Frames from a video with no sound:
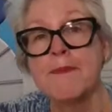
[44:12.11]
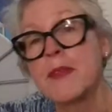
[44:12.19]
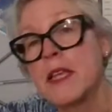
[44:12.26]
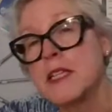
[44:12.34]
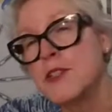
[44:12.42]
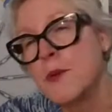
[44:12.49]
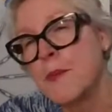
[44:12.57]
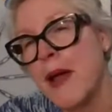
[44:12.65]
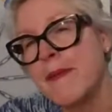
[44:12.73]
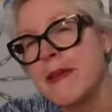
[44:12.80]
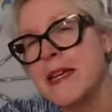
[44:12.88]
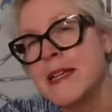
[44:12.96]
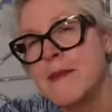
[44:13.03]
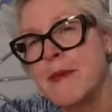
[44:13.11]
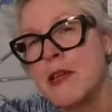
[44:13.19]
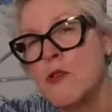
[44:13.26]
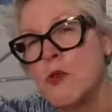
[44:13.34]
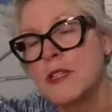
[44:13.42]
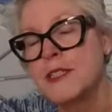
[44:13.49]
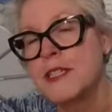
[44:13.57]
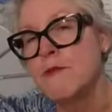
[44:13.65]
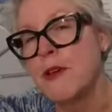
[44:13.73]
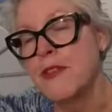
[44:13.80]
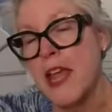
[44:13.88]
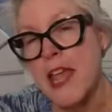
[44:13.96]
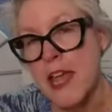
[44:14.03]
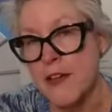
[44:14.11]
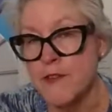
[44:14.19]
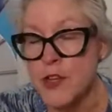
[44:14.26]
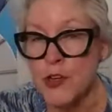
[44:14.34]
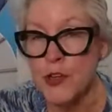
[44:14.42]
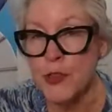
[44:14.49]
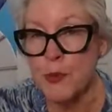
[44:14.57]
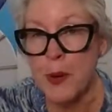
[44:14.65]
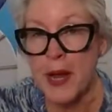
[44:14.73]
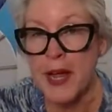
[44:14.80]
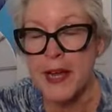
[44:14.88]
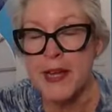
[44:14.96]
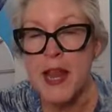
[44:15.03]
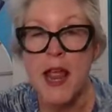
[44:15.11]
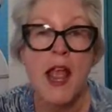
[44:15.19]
because you're probably going to be quilting with a heavier thread.